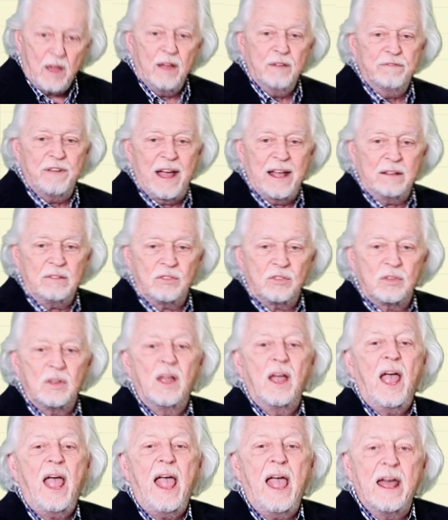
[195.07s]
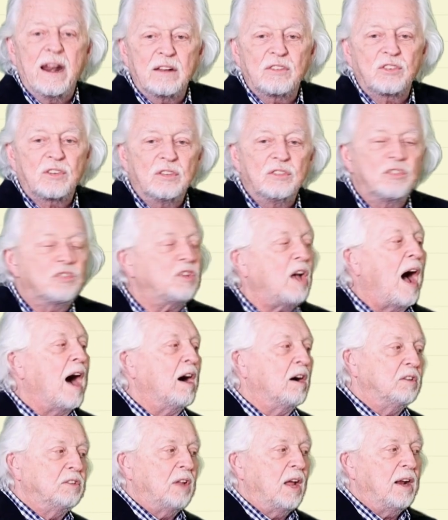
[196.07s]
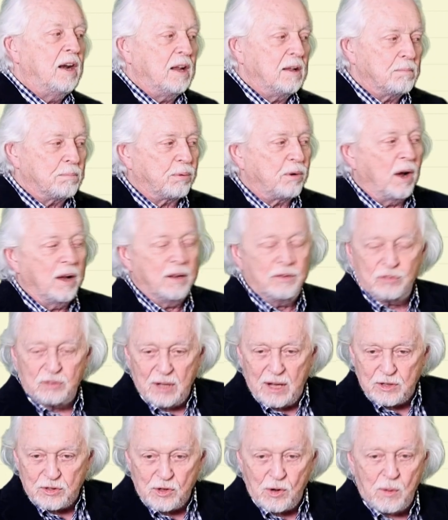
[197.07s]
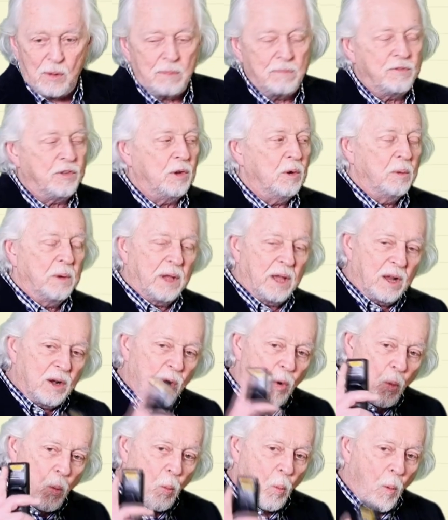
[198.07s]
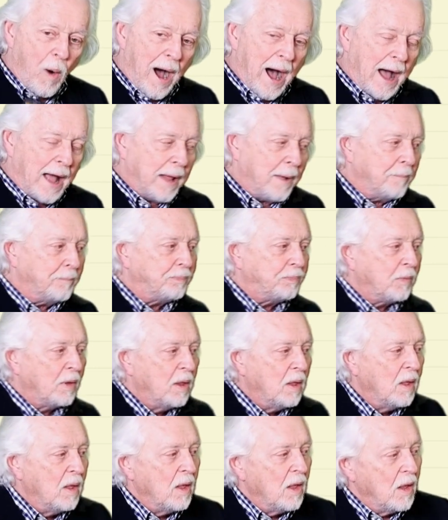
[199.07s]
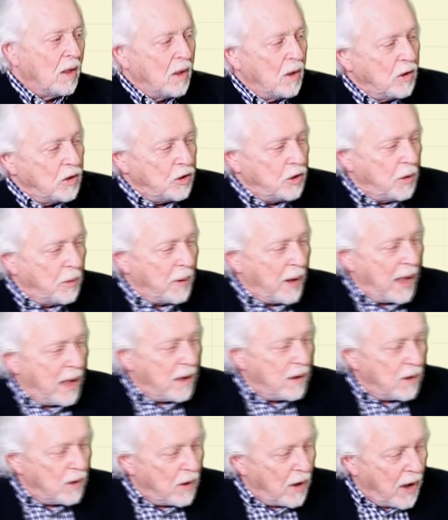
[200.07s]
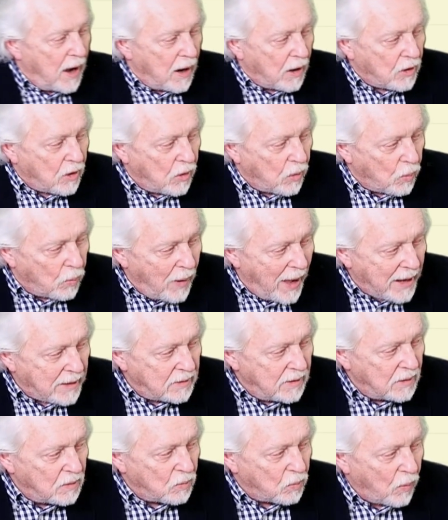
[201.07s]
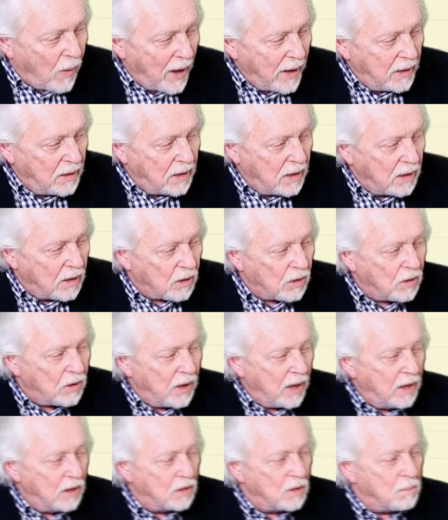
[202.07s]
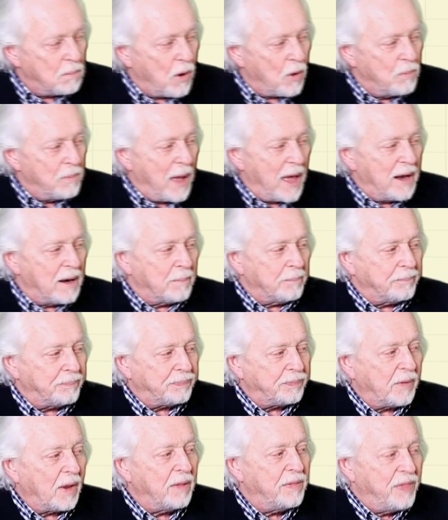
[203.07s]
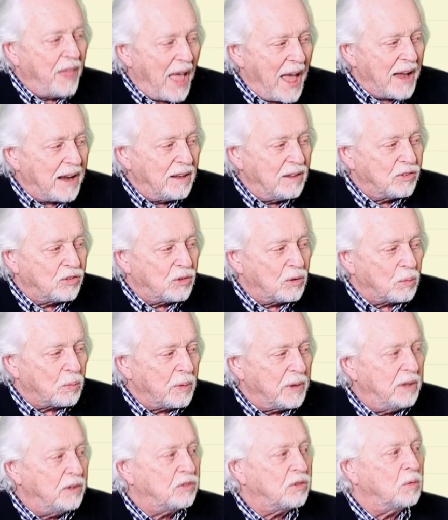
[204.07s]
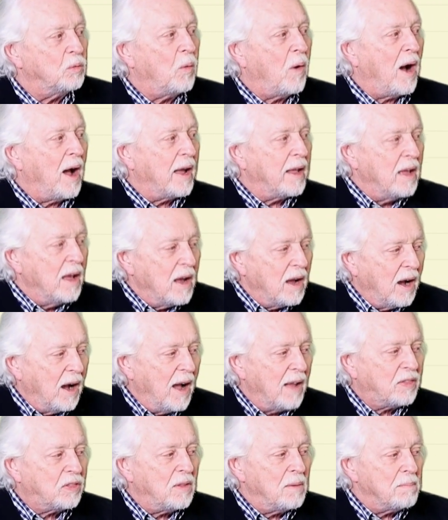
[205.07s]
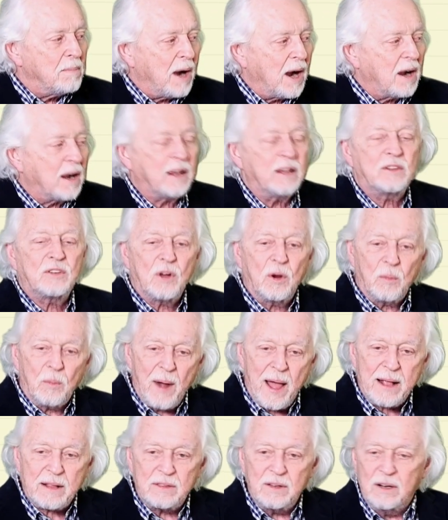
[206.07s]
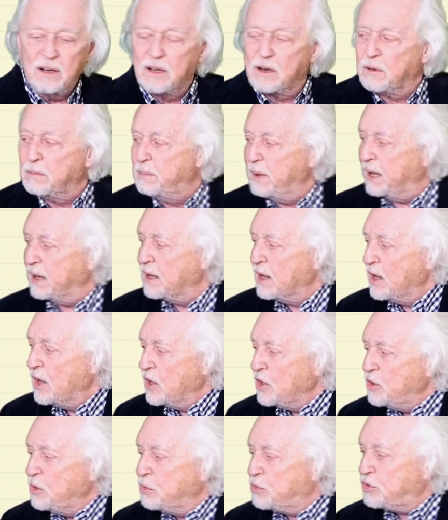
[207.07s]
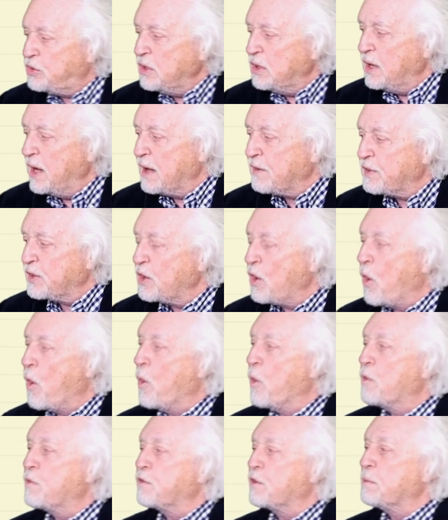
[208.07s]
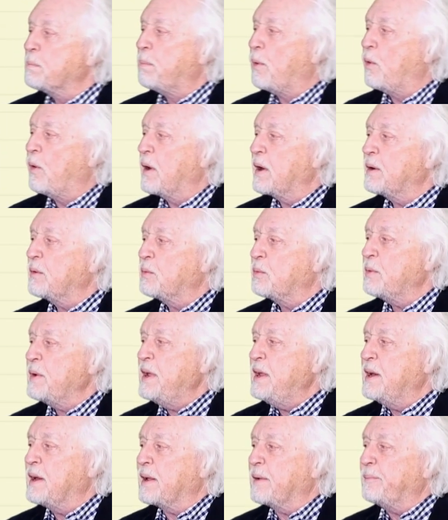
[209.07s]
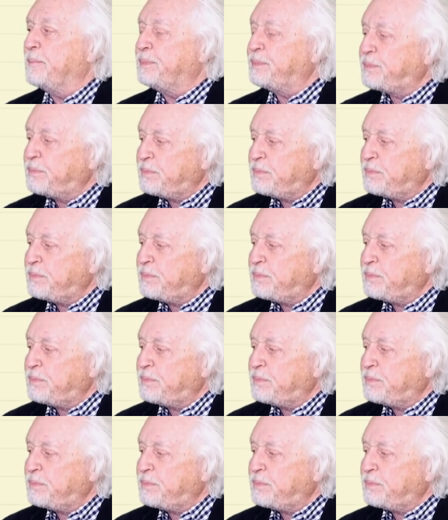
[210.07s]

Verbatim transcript: events and it's consolidating price. That's how I'm viewing it. Why? You are correcting right here in the momentum. That is the reason why. Let the market correct a little bit. You still have an overbought reading.